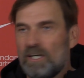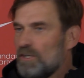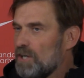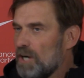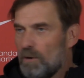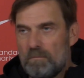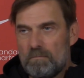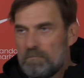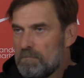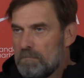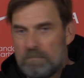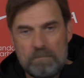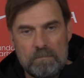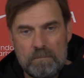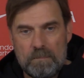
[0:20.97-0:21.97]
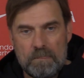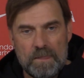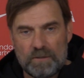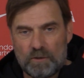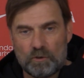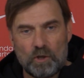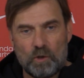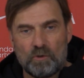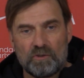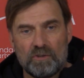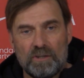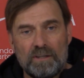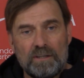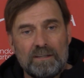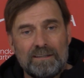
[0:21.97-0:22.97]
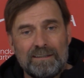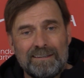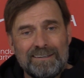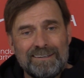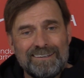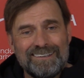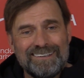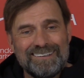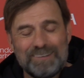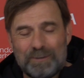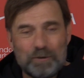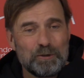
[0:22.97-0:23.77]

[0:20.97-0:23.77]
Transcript: No. Nope. You don't. No,